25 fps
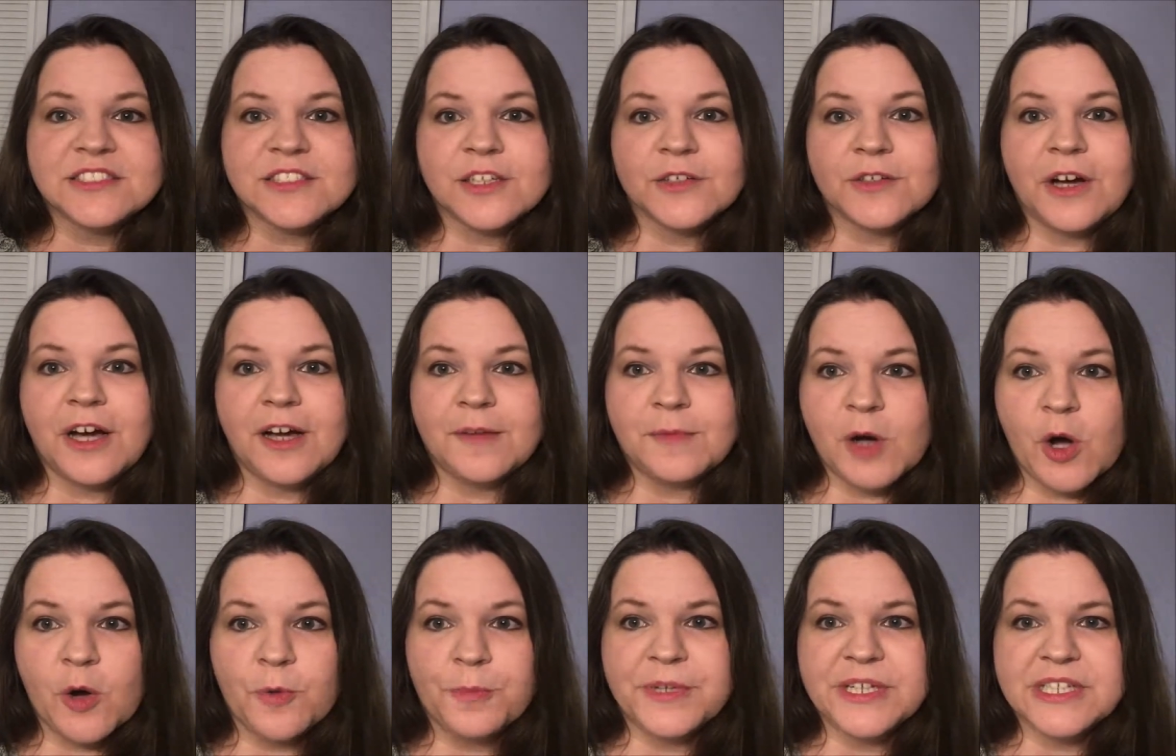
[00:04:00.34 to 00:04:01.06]
so I'm
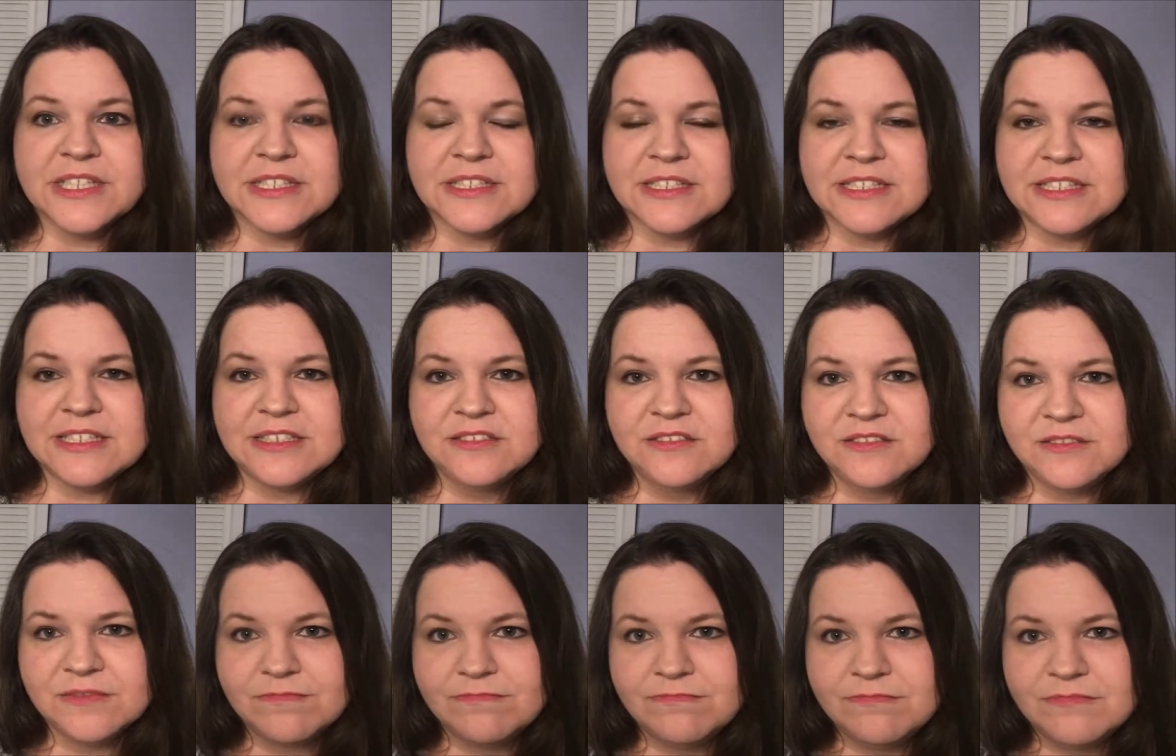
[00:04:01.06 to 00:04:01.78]
hoping
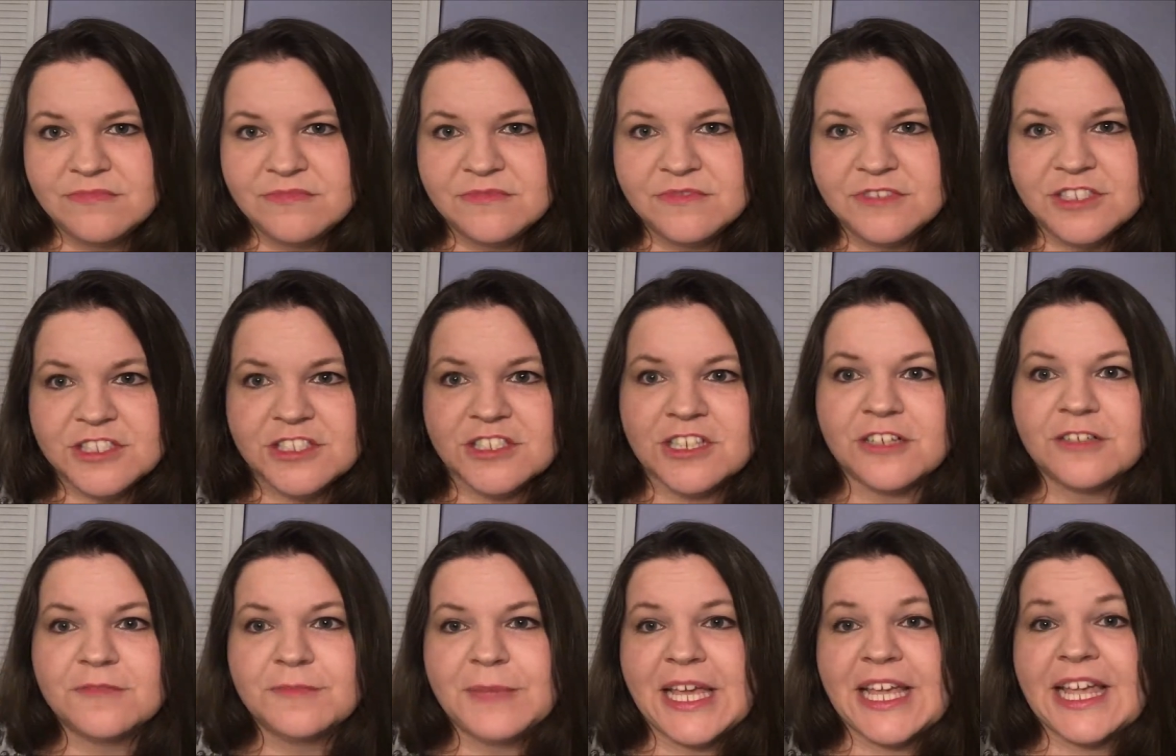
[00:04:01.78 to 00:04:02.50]
to
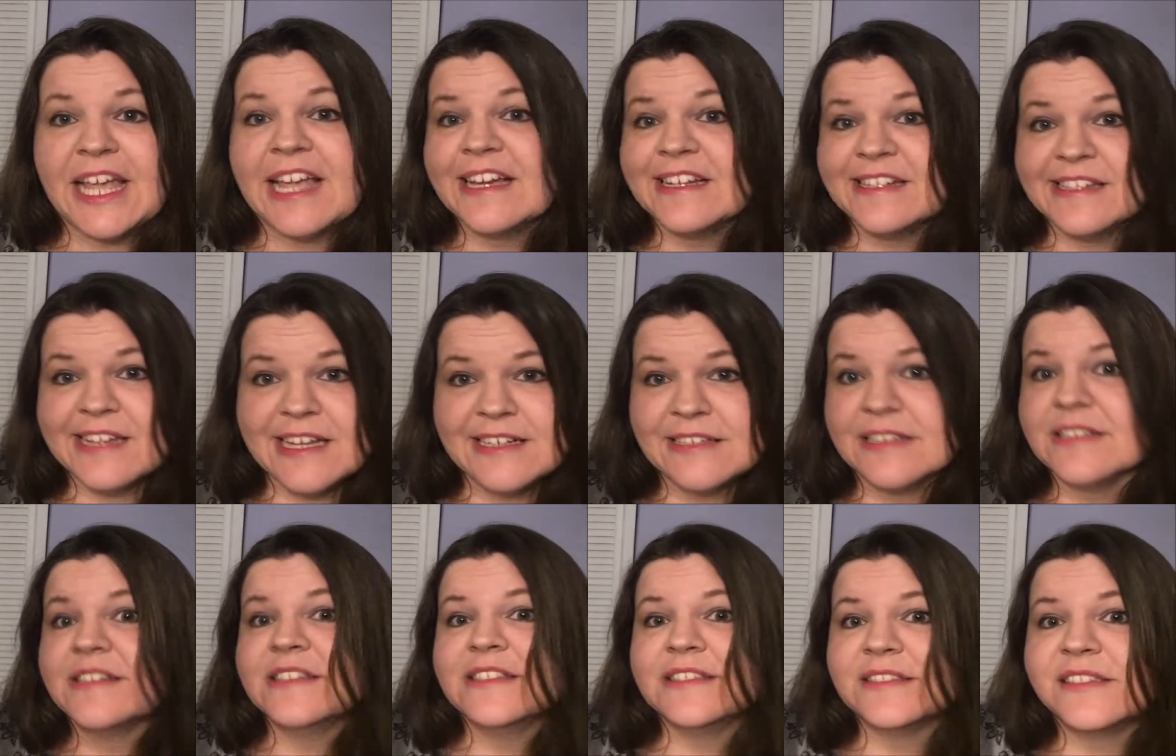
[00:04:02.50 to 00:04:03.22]
start making a
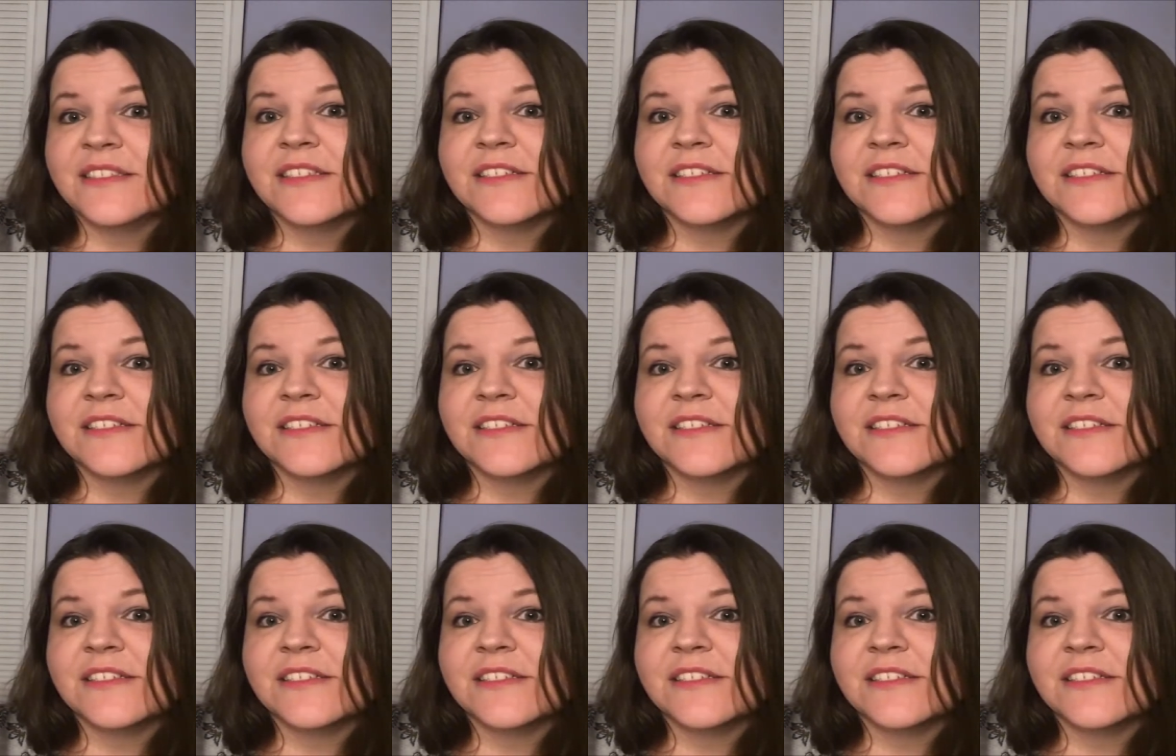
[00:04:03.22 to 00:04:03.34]
dent in this